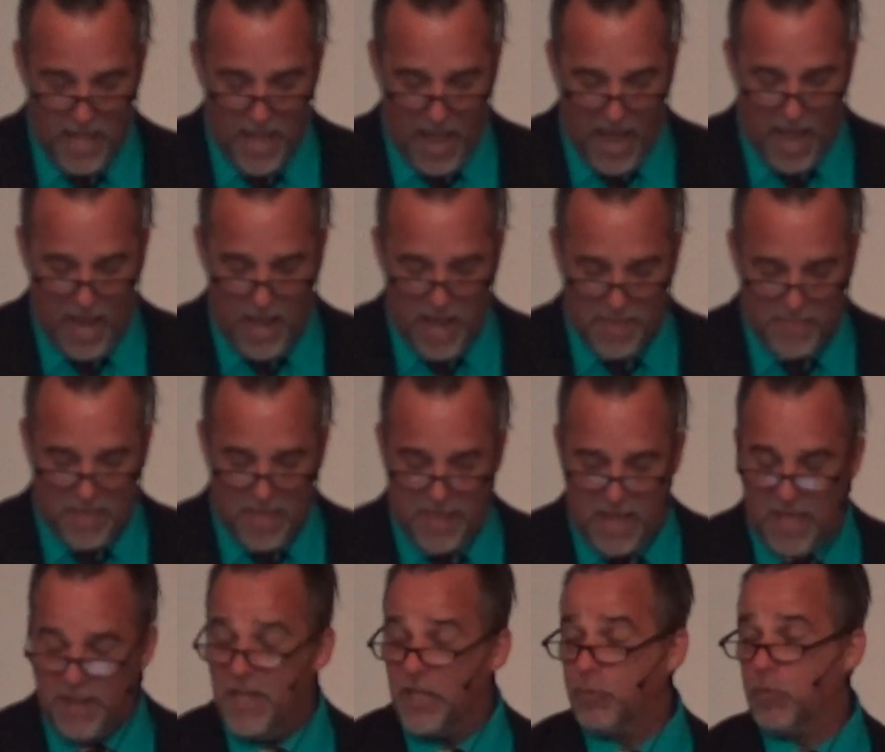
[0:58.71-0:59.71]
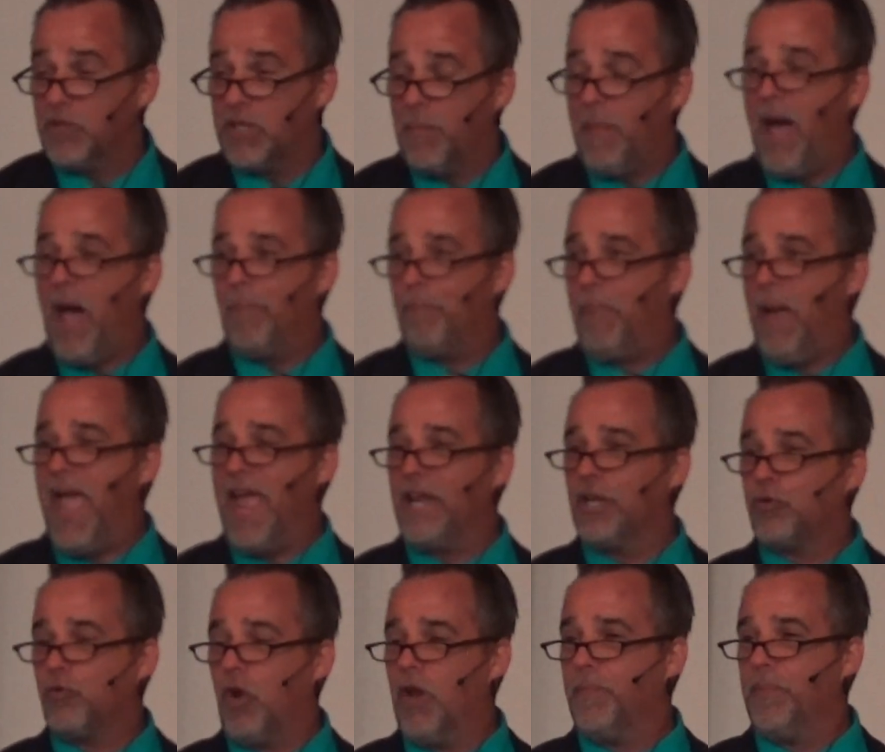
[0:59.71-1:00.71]
and this was about
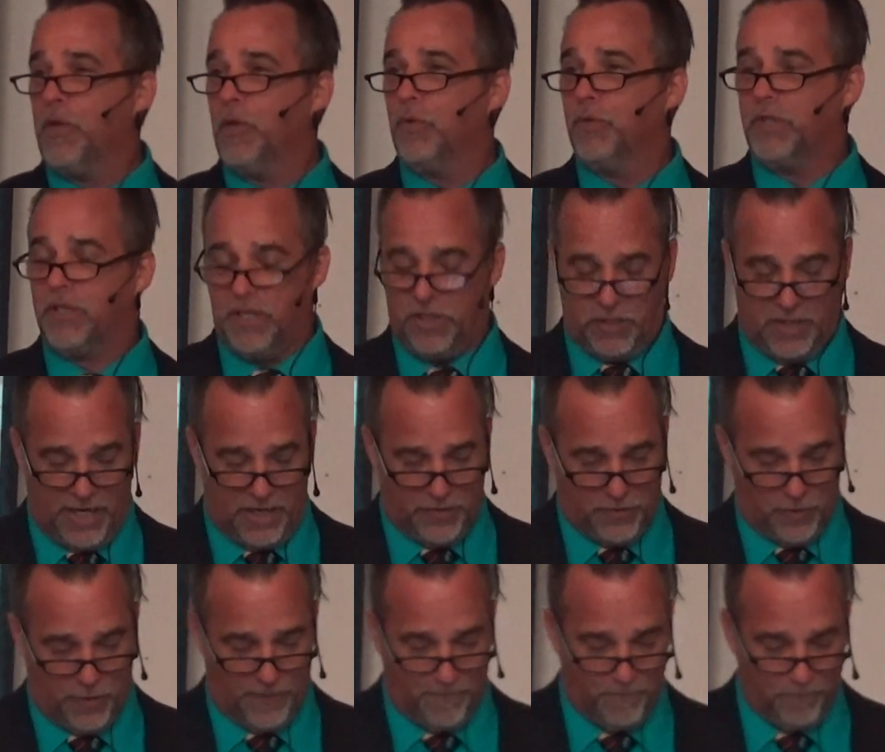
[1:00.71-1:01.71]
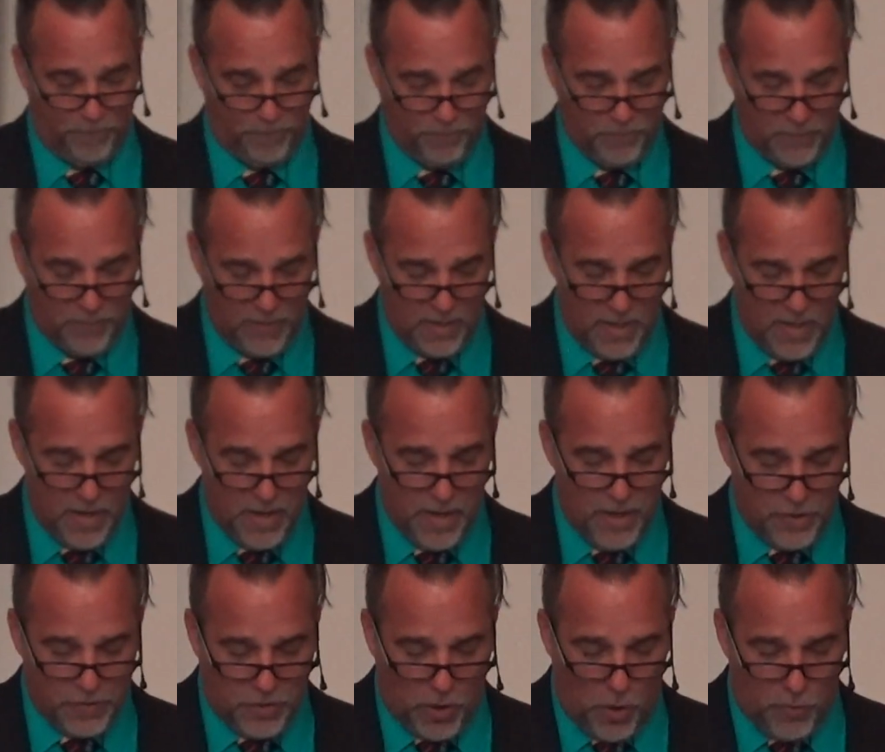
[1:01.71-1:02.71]
paying tribute to Caesar.
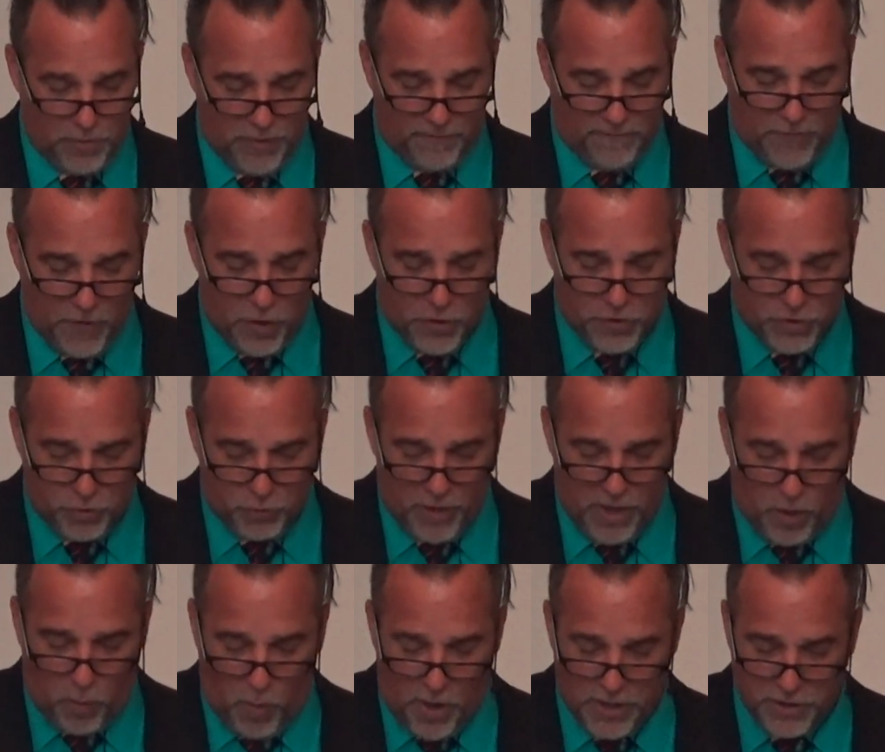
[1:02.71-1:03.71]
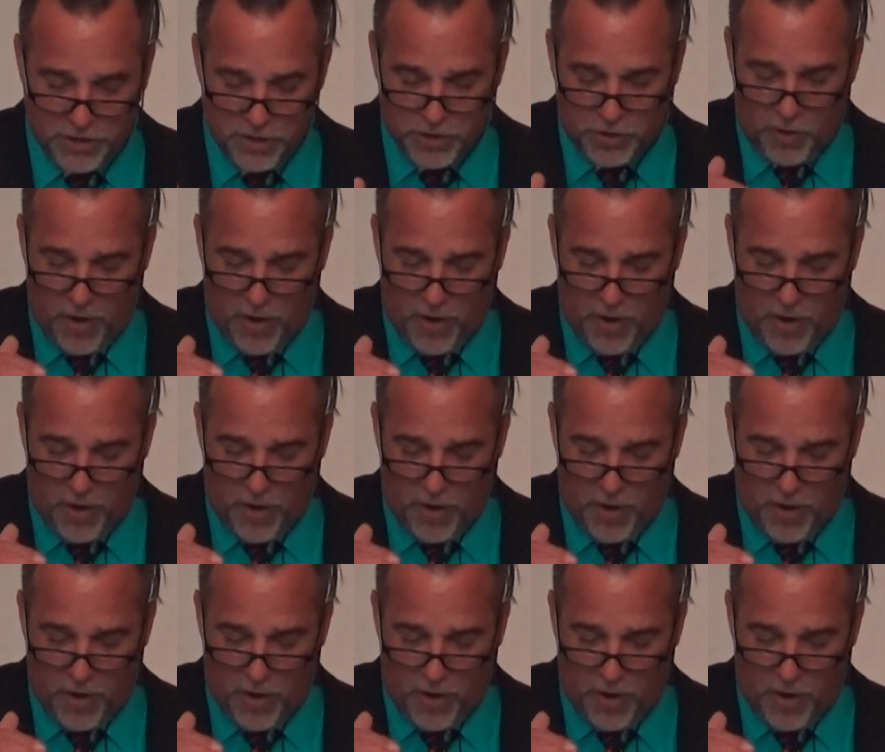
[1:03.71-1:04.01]
So the first 3 questions